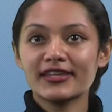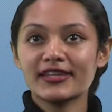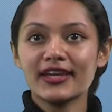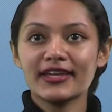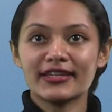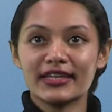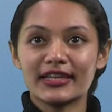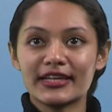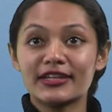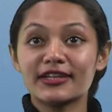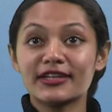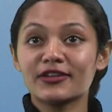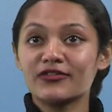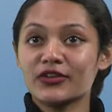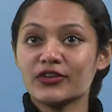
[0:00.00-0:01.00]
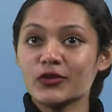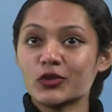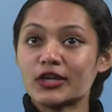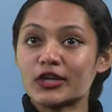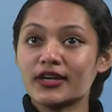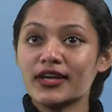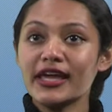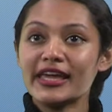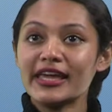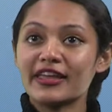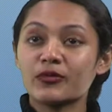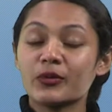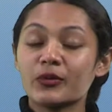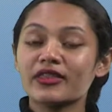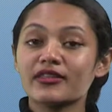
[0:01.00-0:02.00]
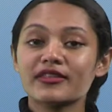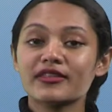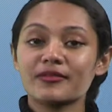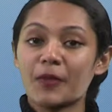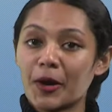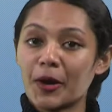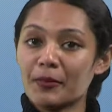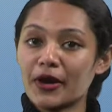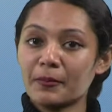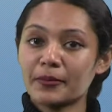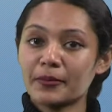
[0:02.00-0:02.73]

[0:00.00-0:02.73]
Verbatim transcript: can lead to confusion is with the smart pump.